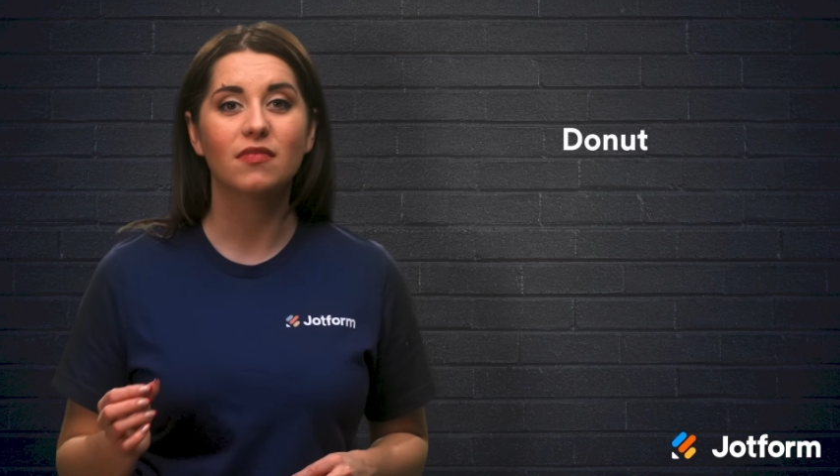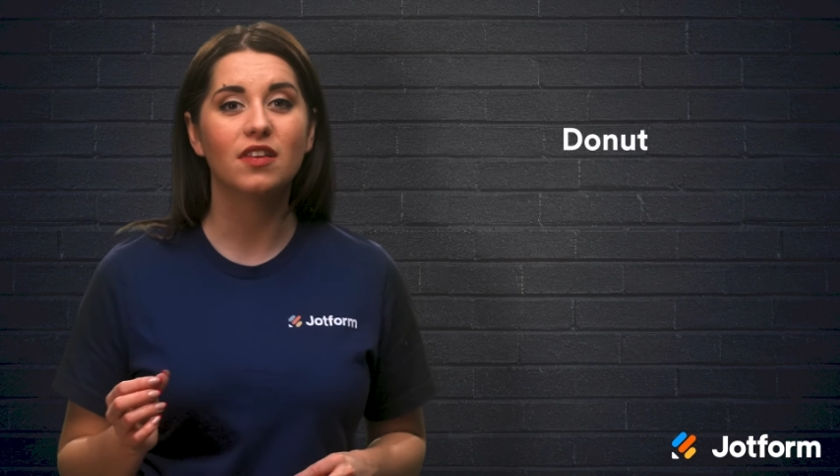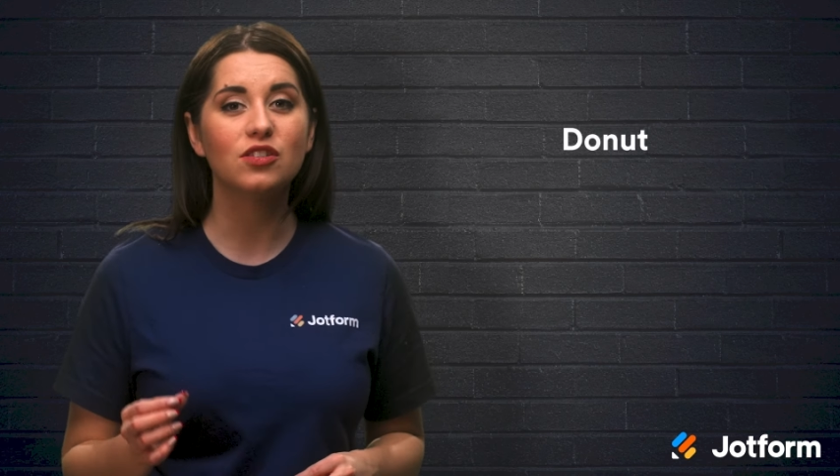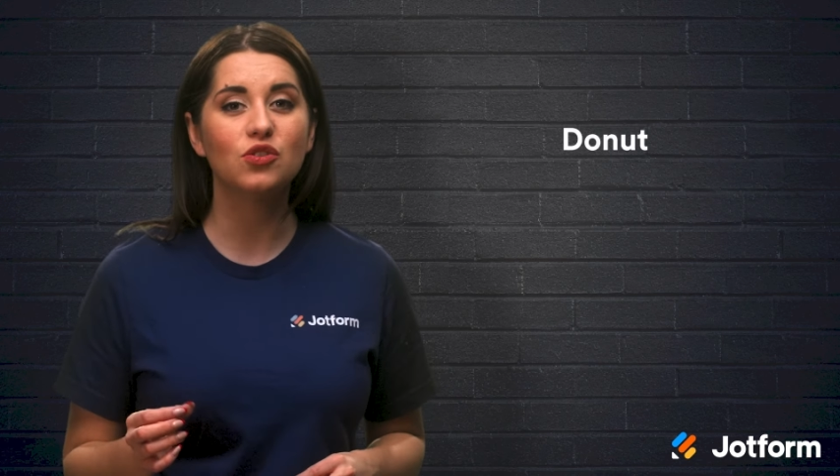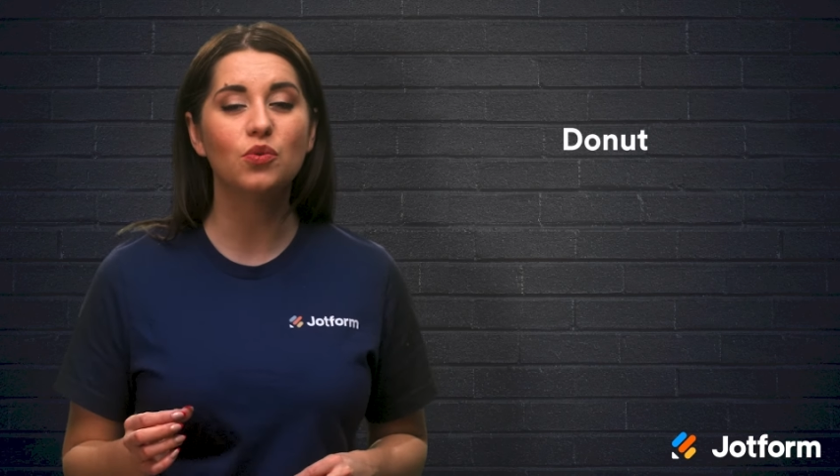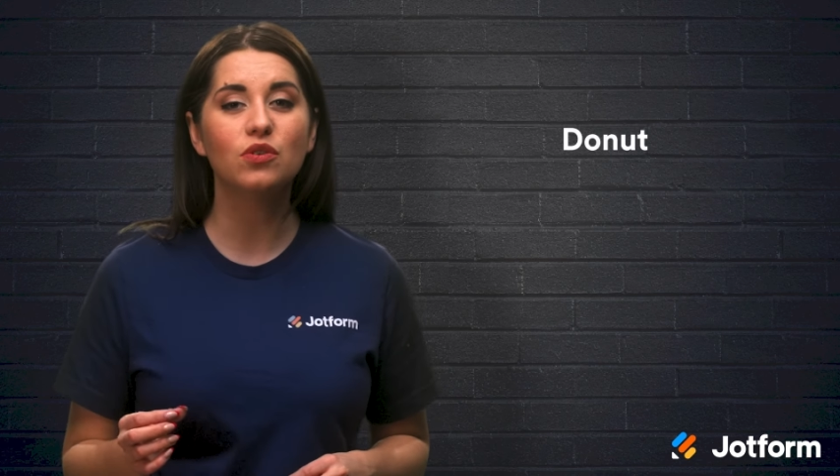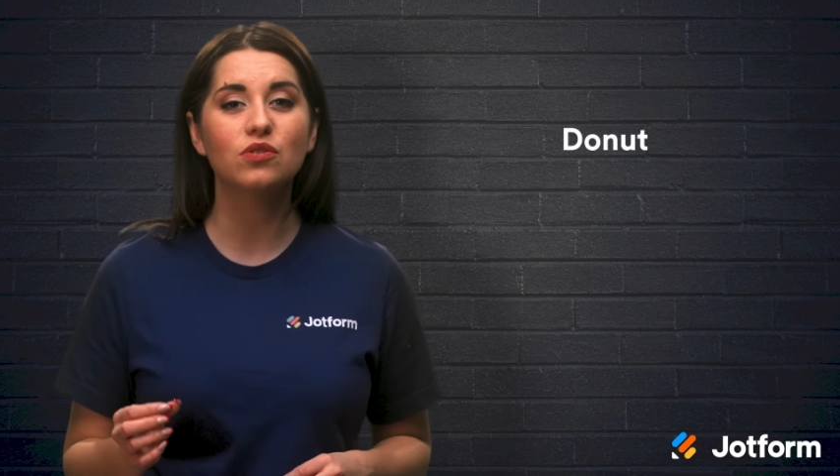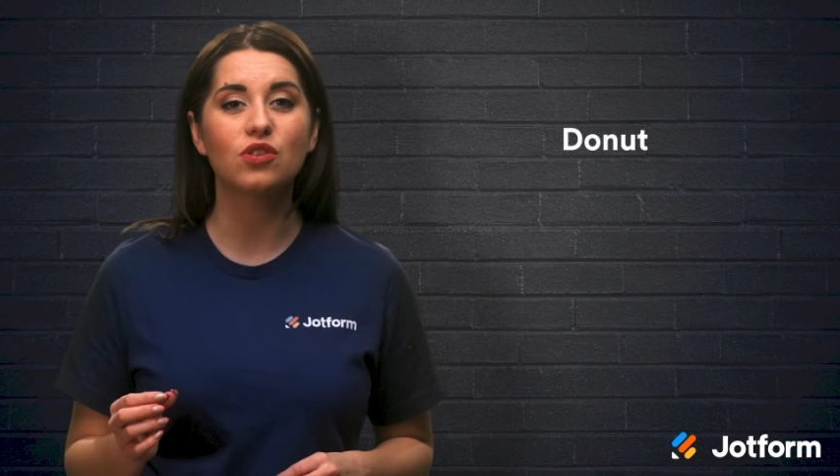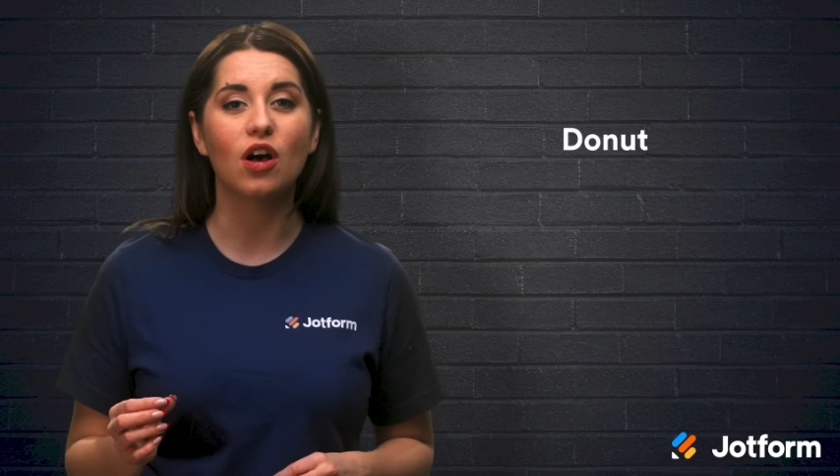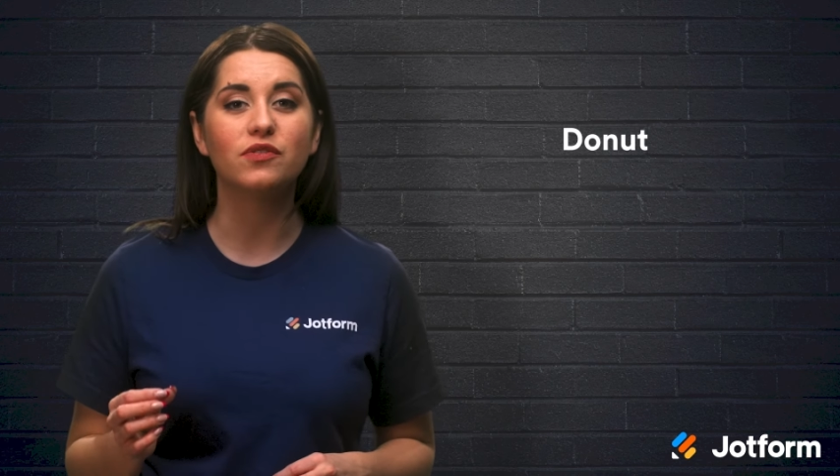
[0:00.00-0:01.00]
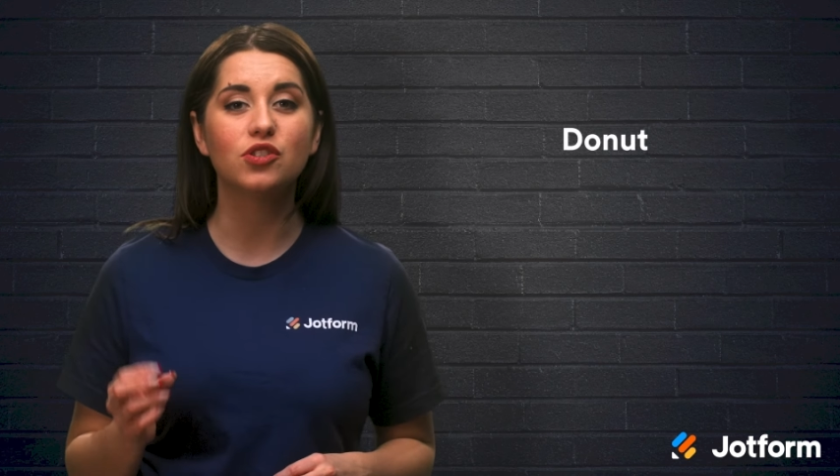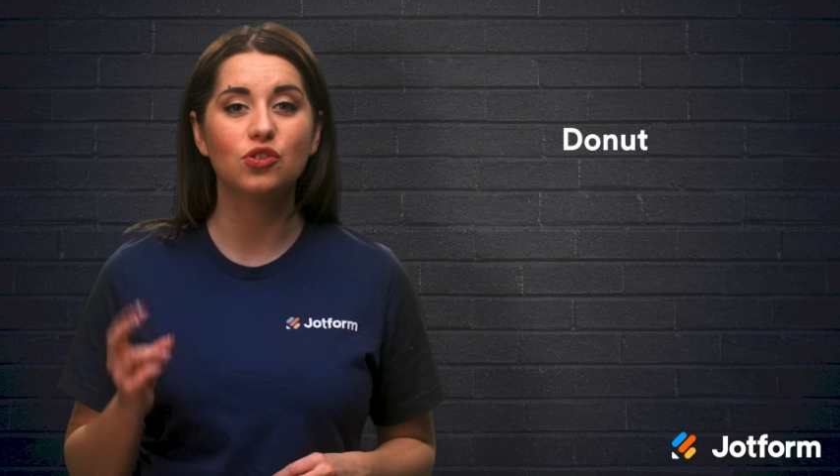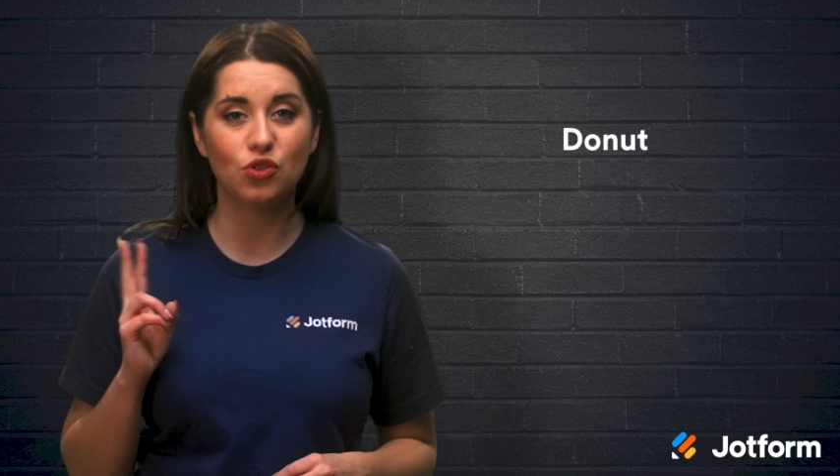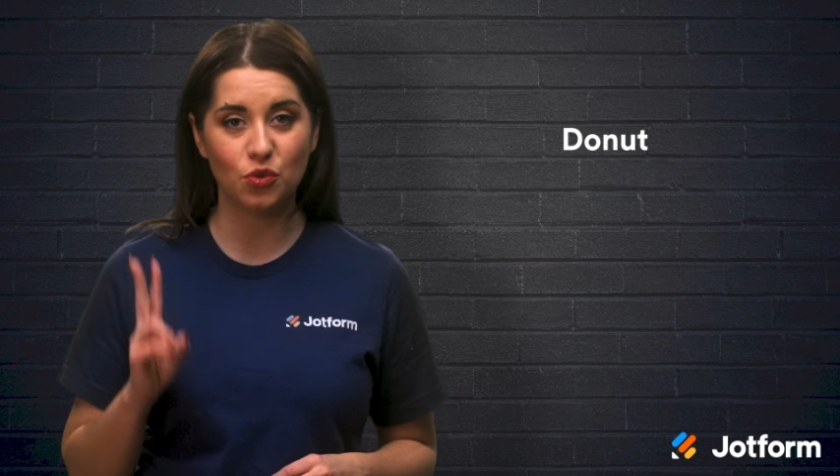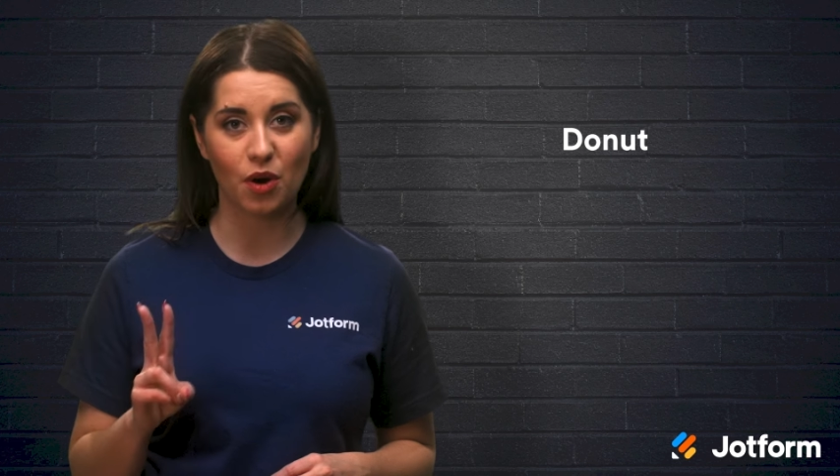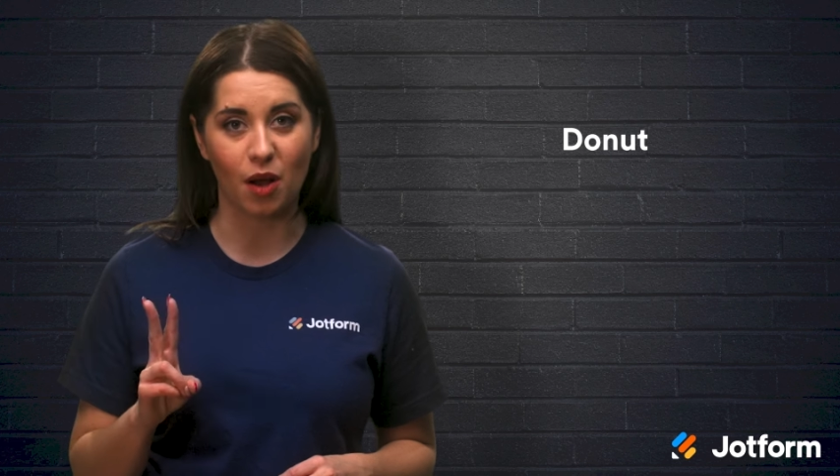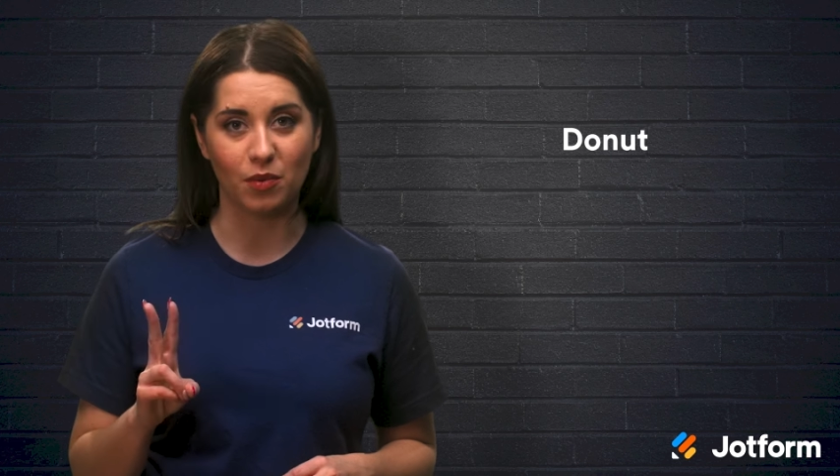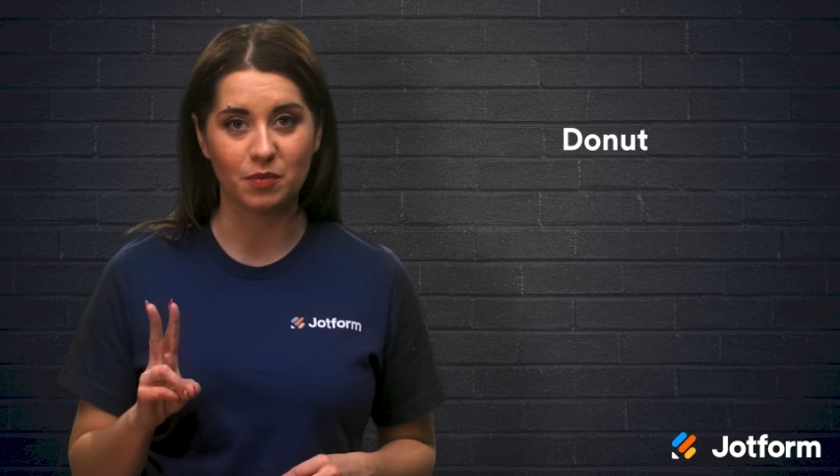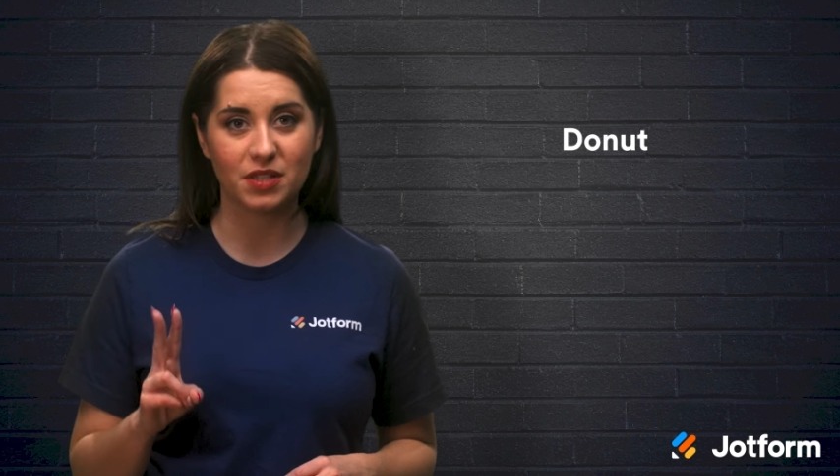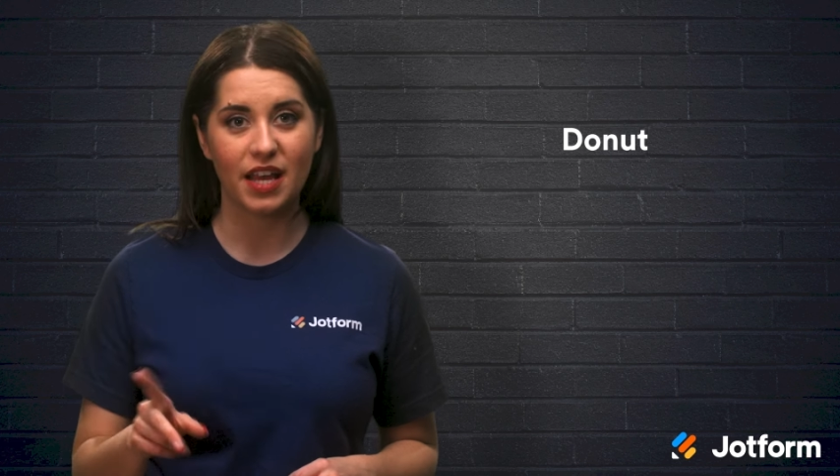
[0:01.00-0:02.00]
This tool solves two
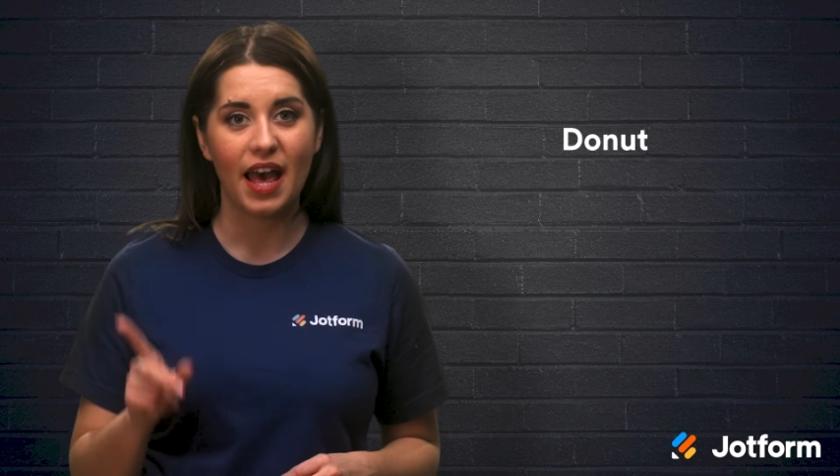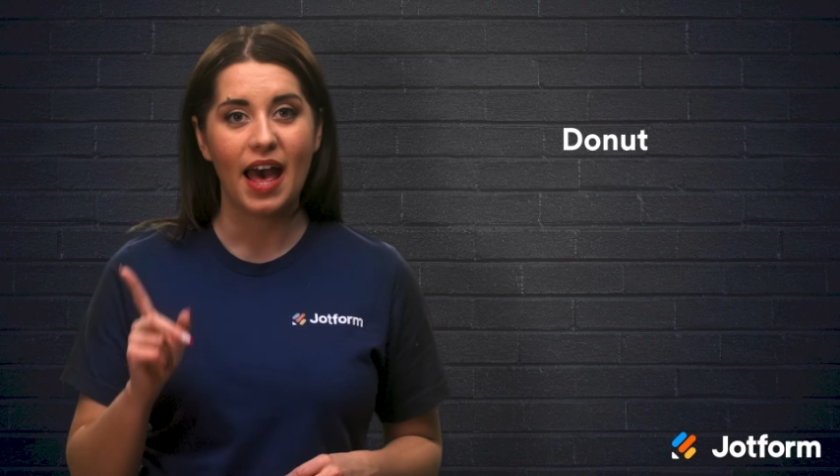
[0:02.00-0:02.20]
problems